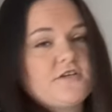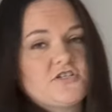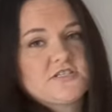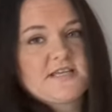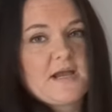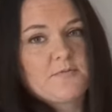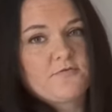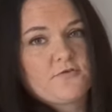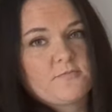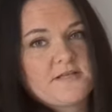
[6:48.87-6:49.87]
Finishes High
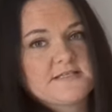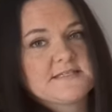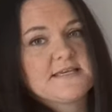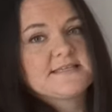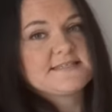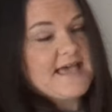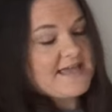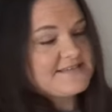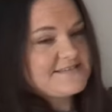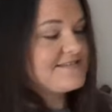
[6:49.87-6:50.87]
Performance
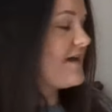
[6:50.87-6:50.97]
Satin